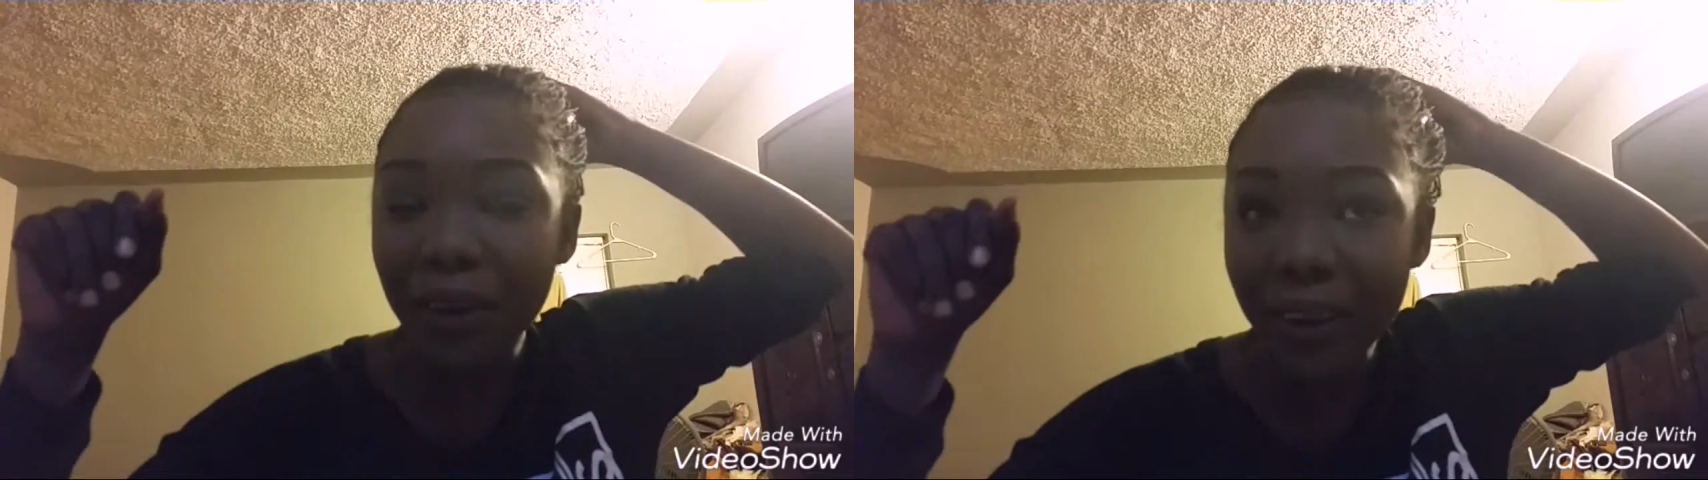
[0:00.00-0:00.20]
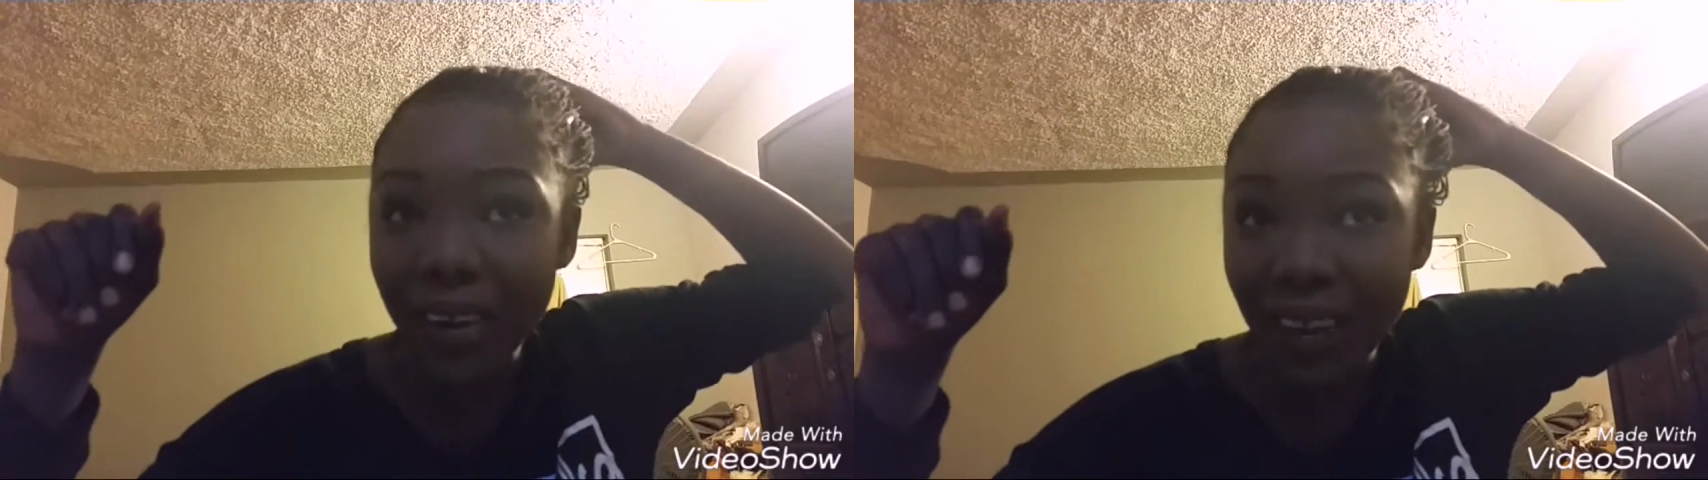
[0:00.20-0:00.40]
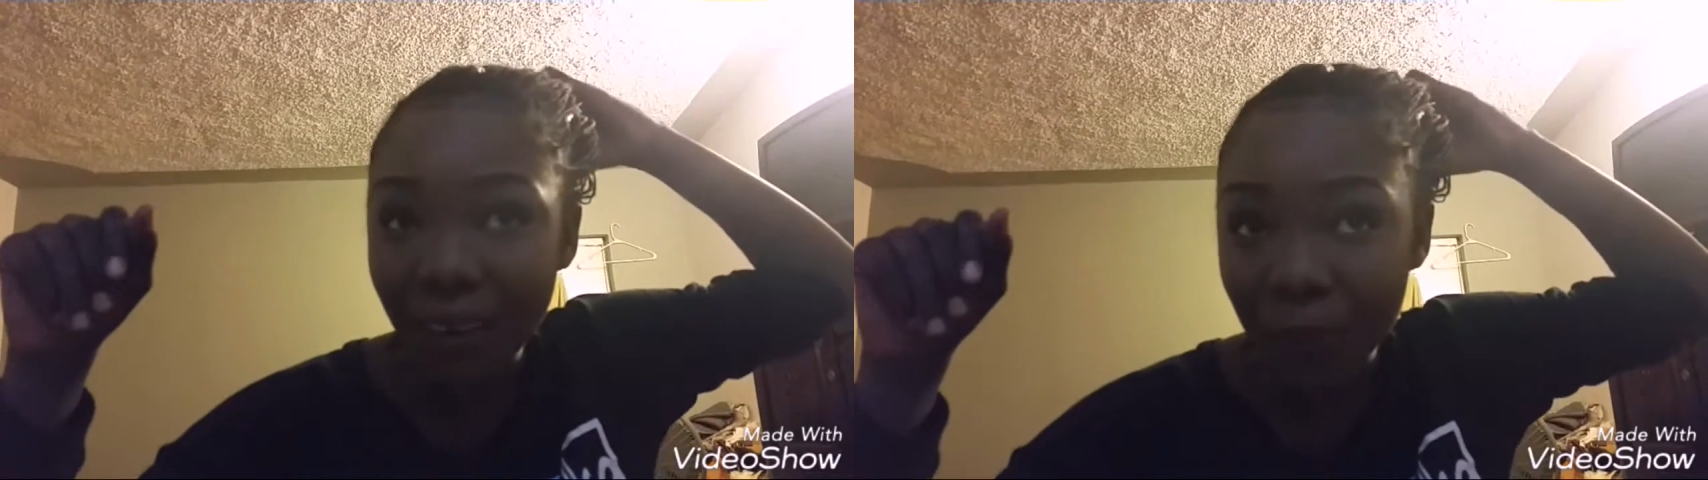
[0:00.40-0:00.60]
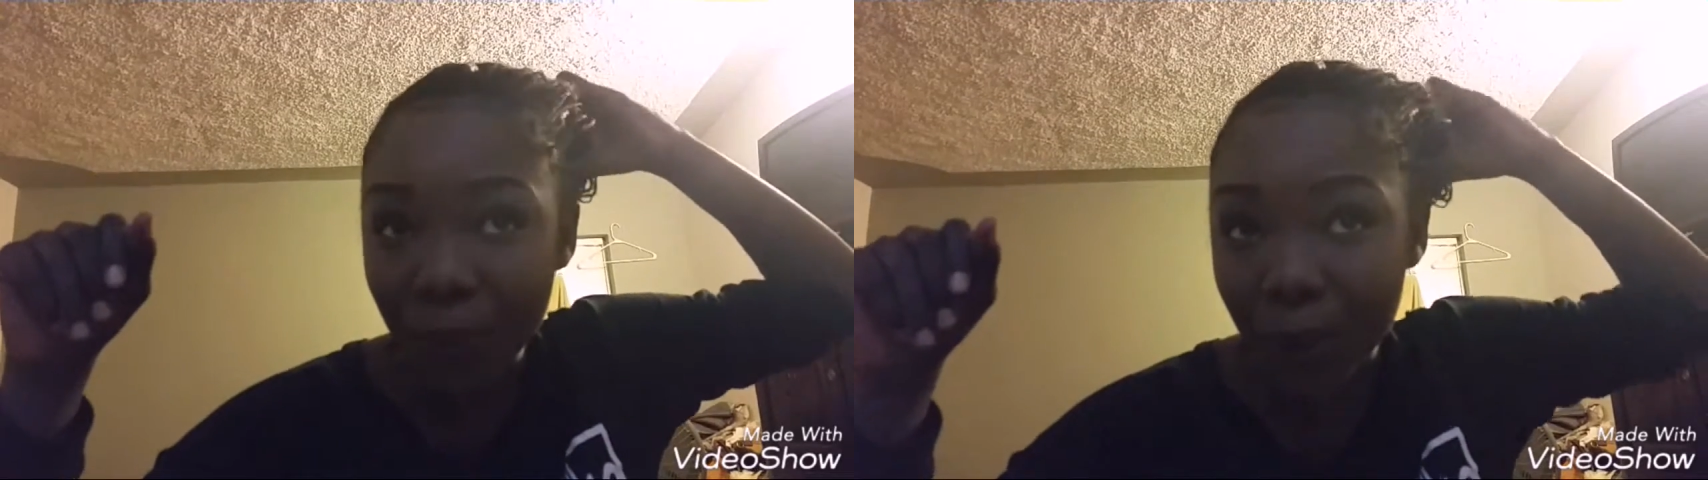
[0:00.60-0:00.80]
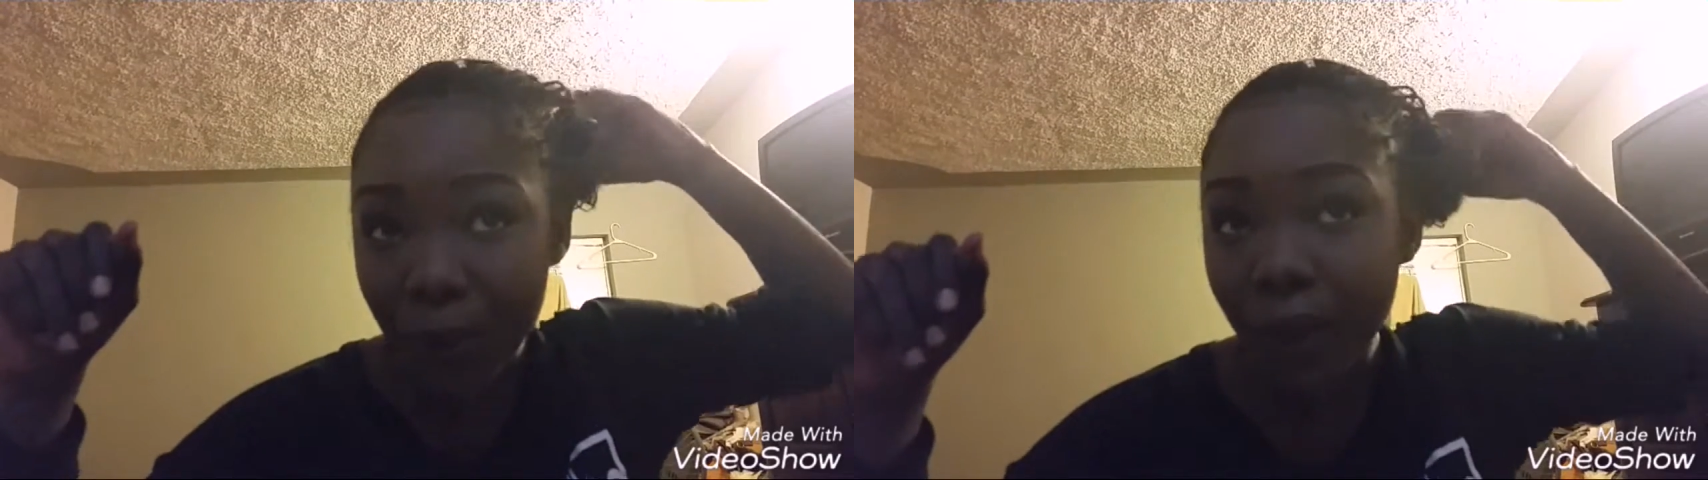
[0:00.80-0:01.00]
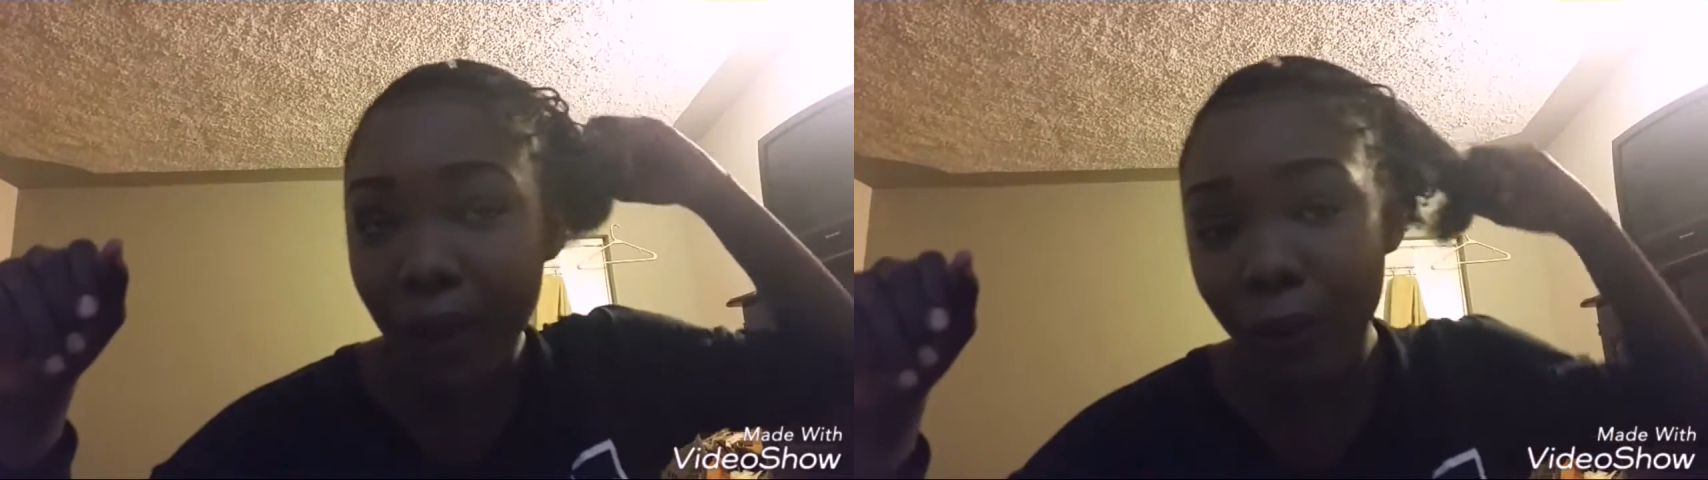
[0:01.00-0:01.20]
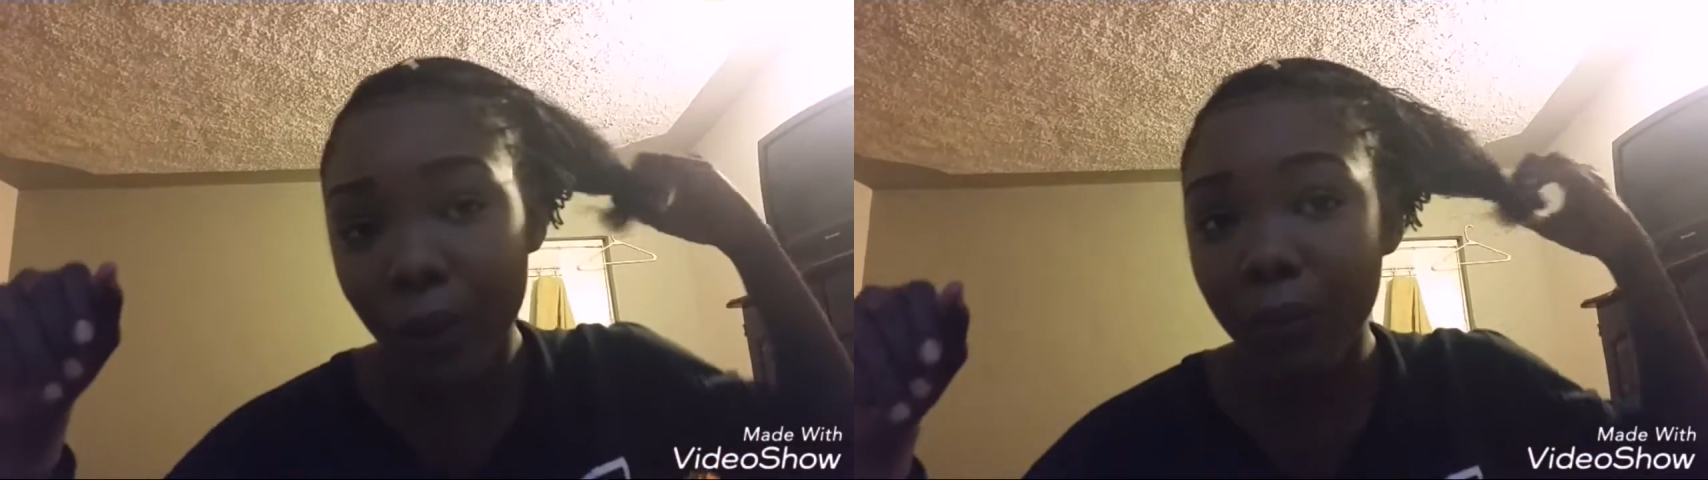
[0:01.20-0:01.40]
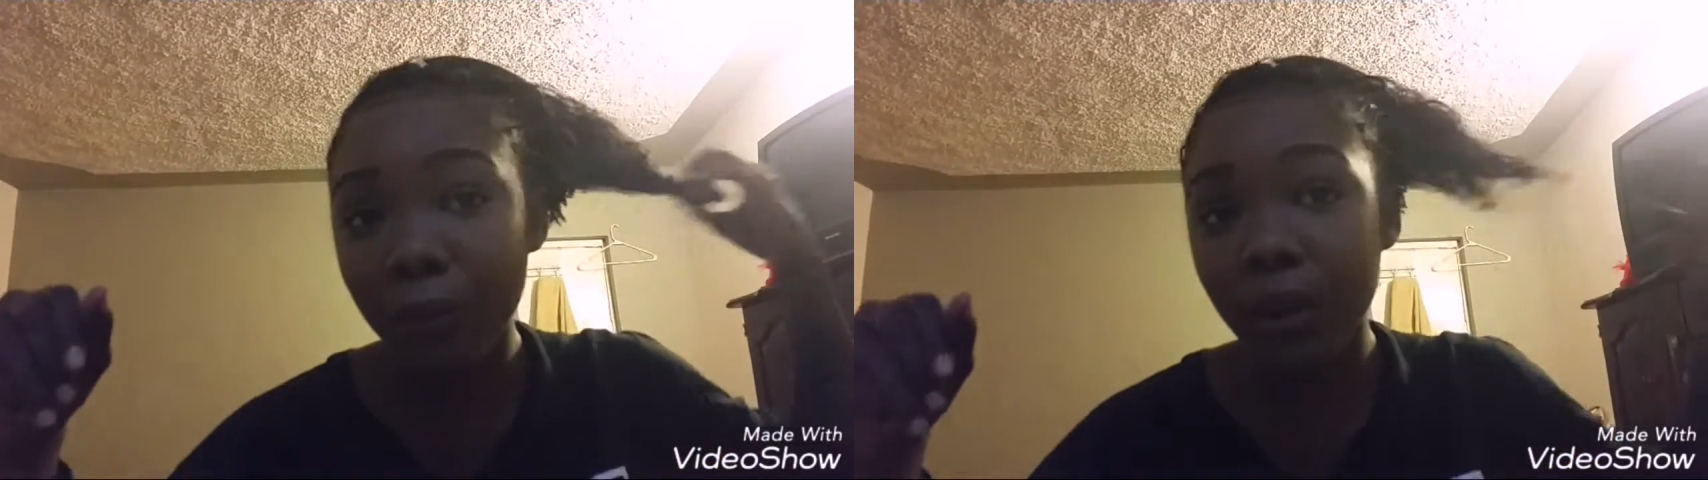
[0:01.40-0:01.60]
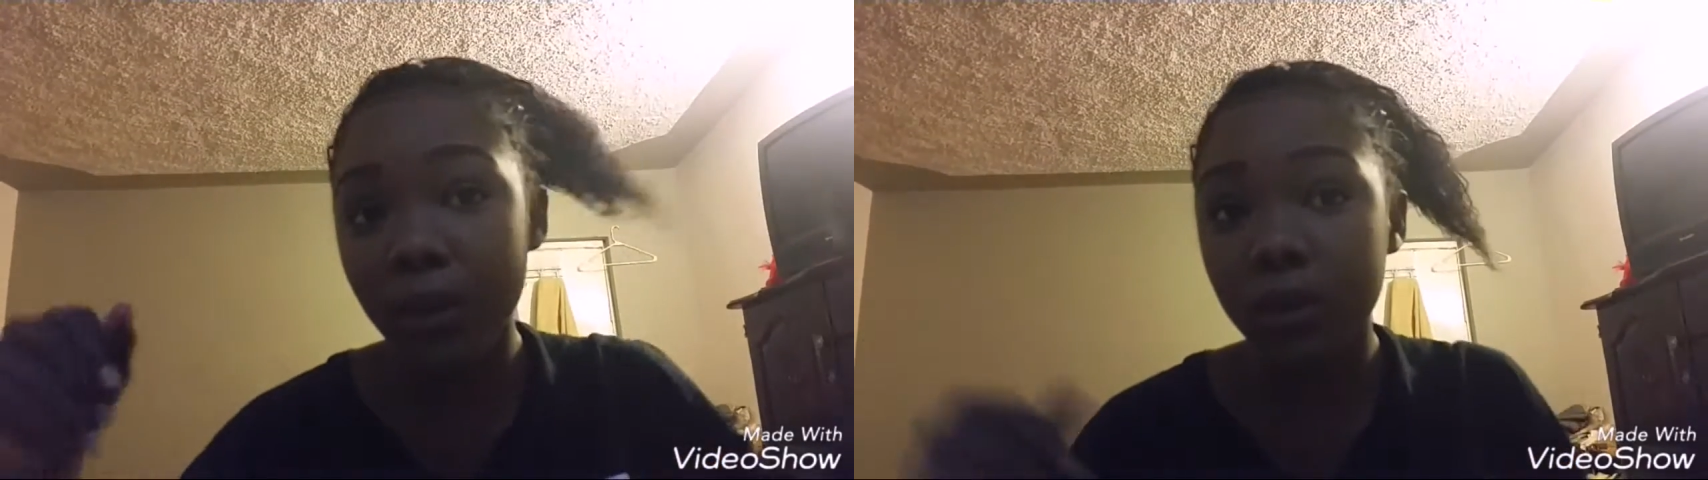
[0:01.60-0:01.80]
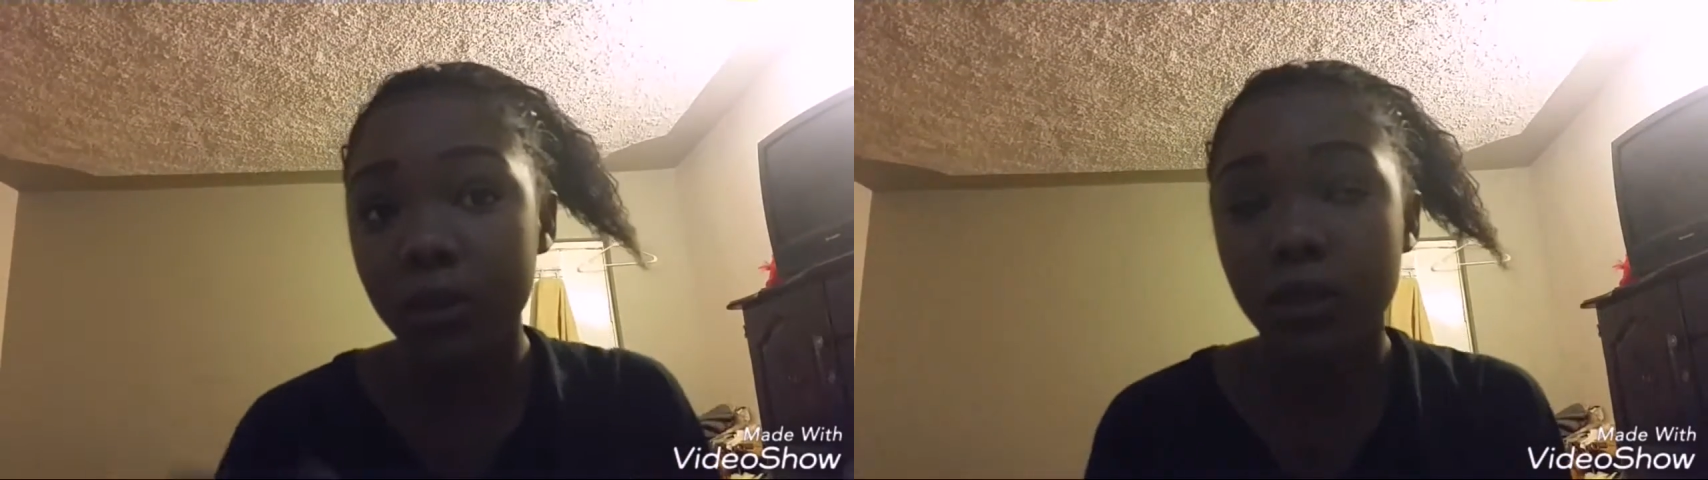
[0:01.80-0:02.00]
don't really have the proper
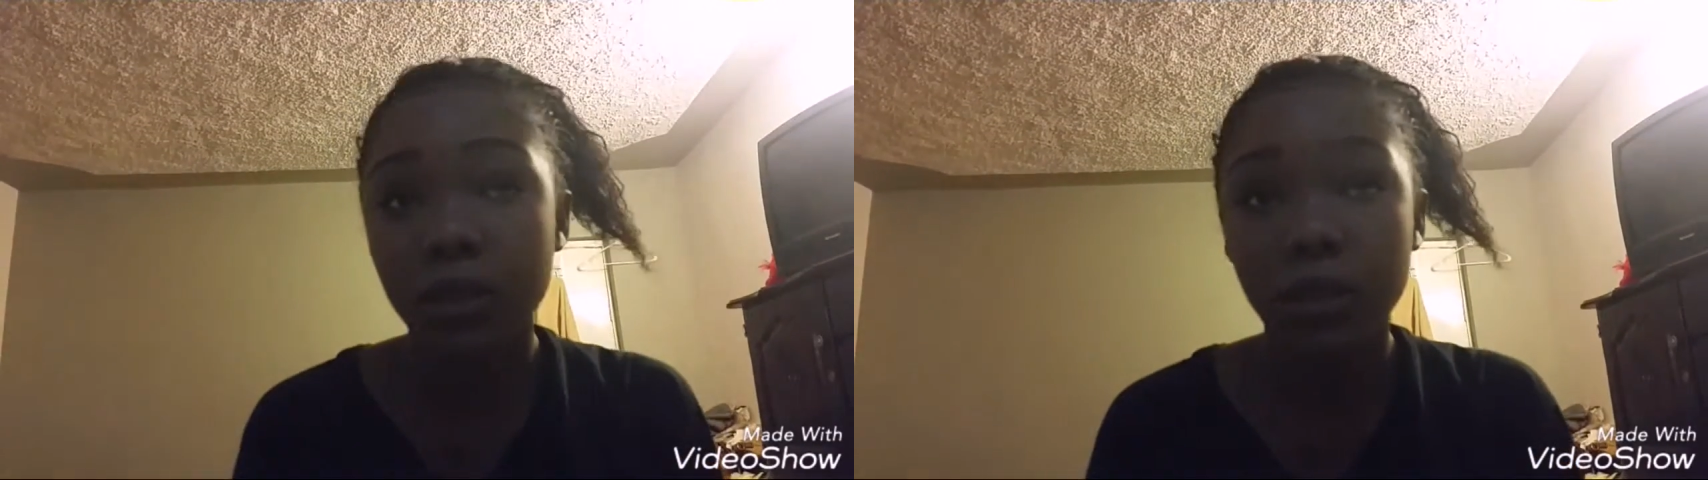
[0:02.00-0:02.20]
equipment